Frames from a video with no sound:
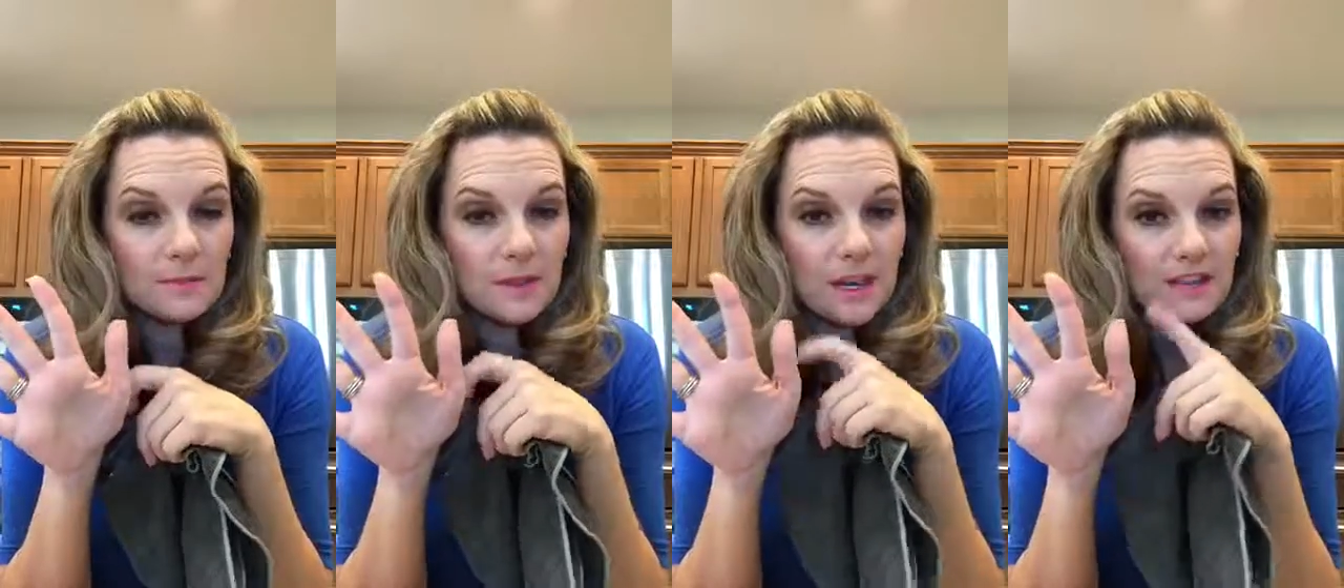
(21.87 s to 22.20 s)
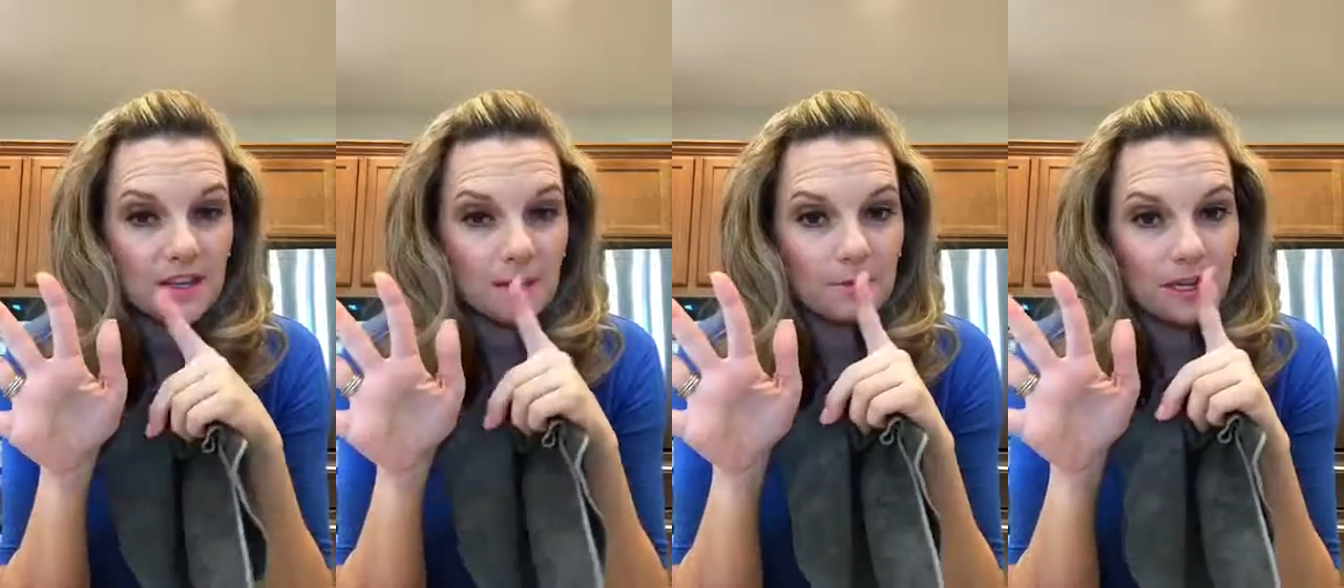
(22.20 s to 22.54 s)
but I
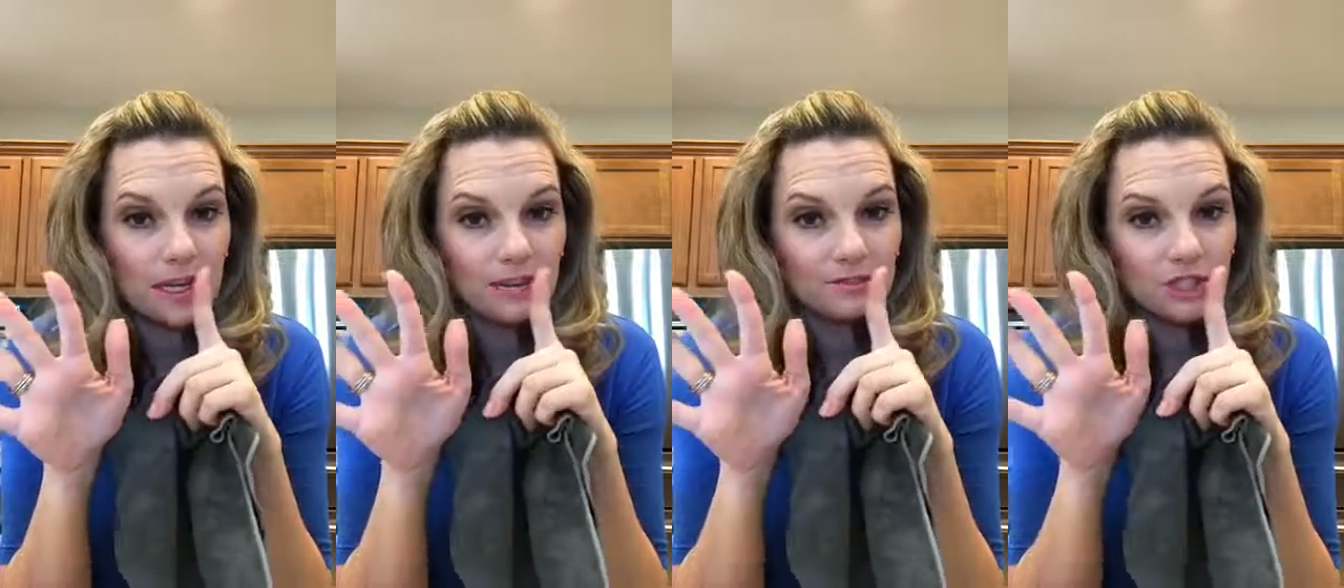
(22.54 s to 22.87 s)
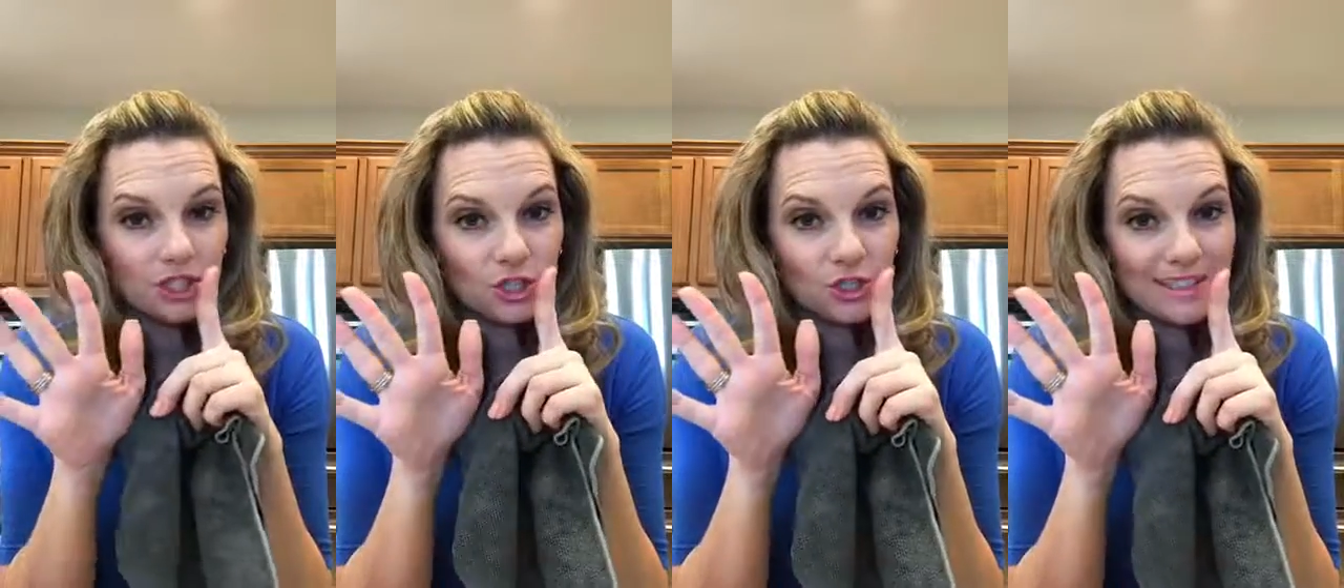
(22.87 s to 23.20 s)
think I'm going to have to
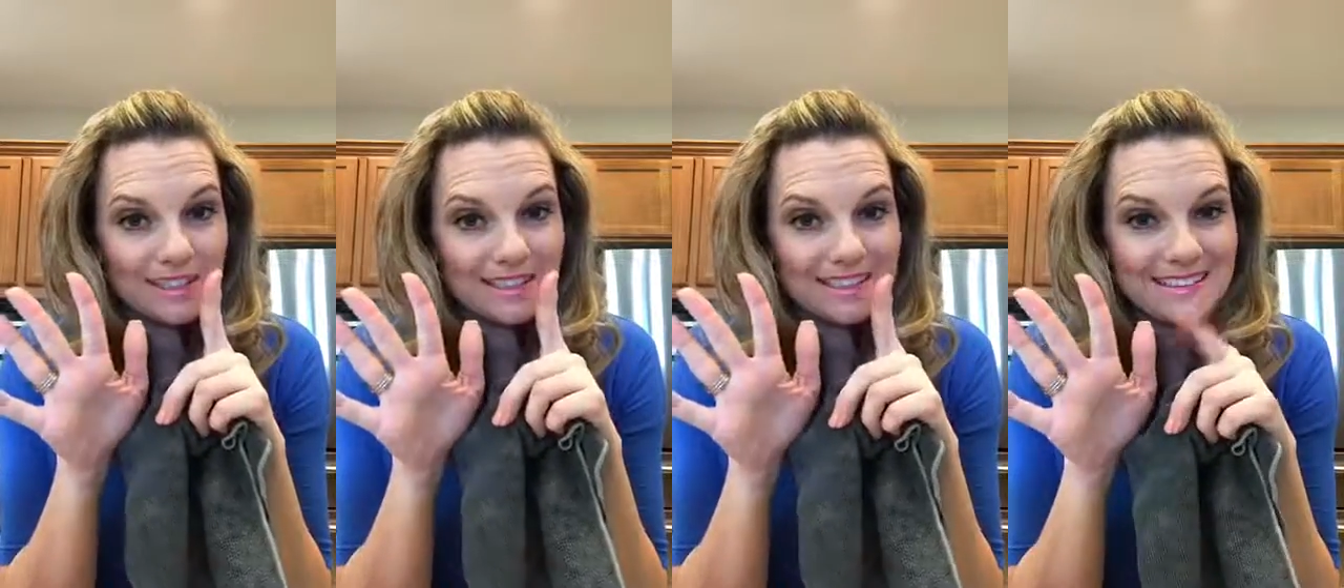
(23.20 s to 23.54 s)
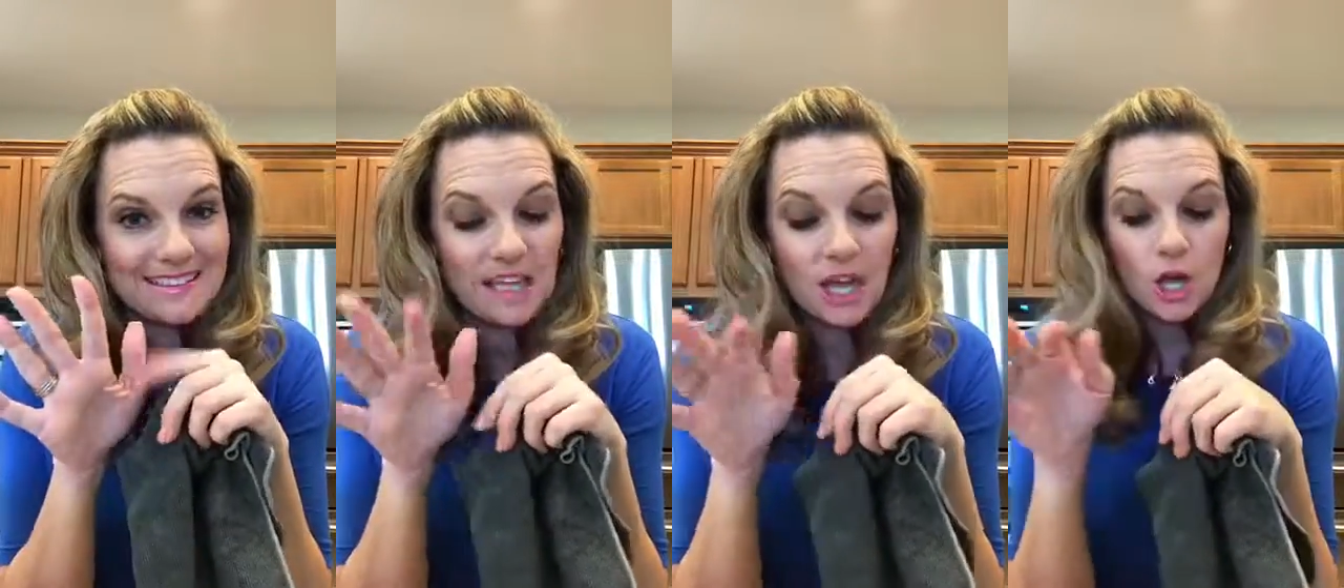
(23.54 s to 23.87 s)
show you
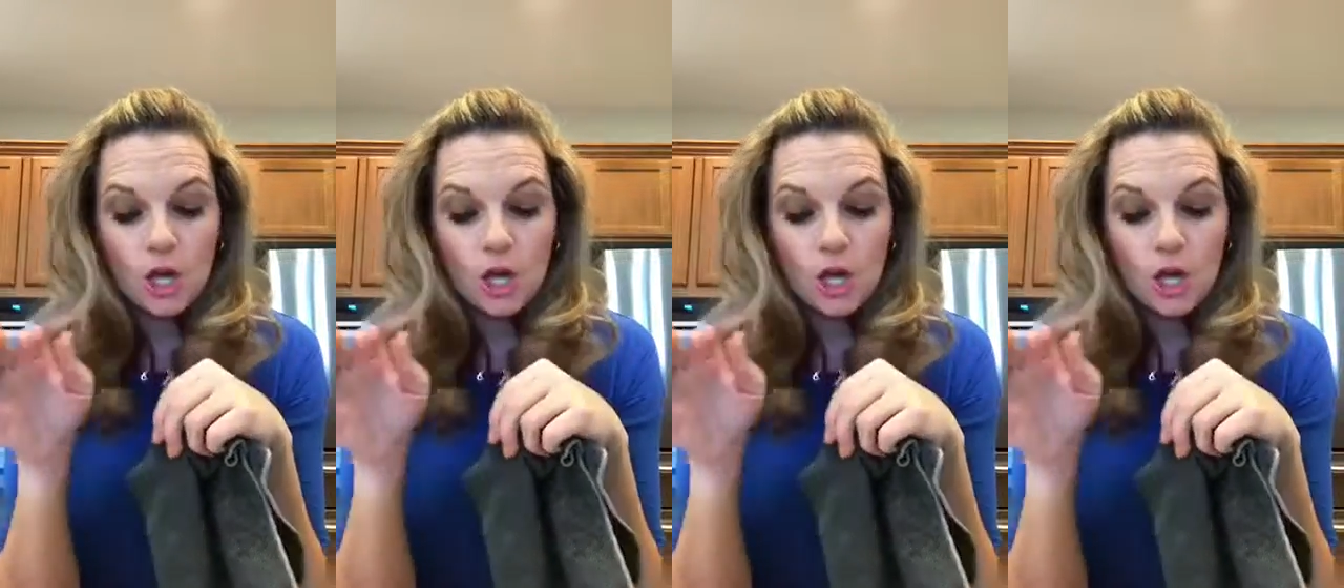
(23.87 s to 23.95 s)
6.